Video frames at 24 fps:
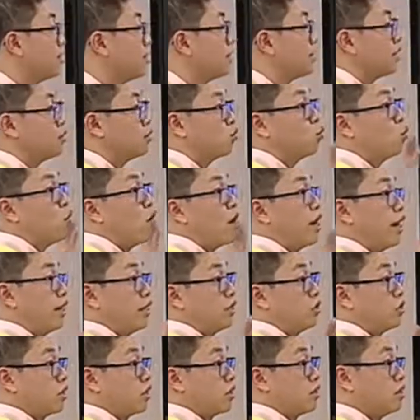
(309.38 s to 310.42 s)
is as wide a
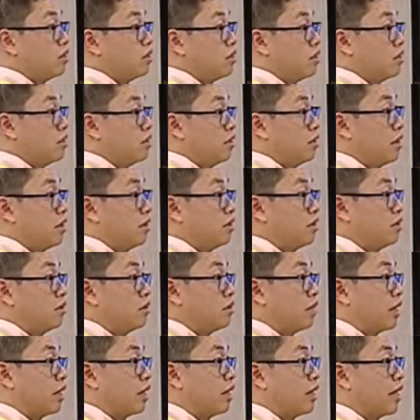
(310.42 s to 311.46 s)
shot as you
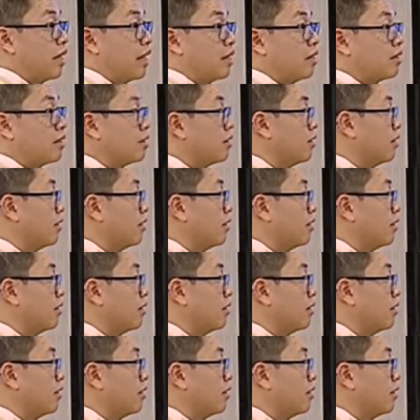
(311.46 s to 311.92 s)
can get. So